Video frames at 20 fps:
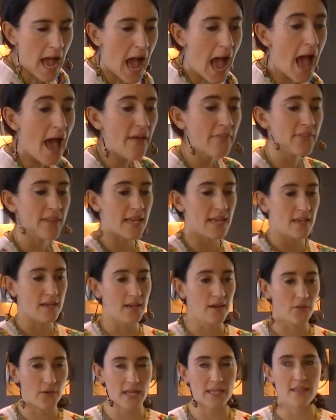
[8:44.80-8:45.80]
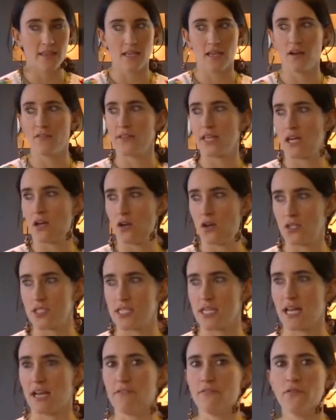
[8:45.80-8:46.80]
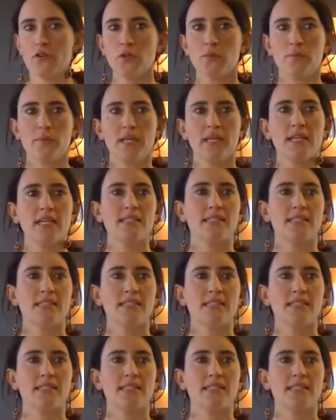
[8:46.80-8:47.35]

And the great thing of the ecological footprint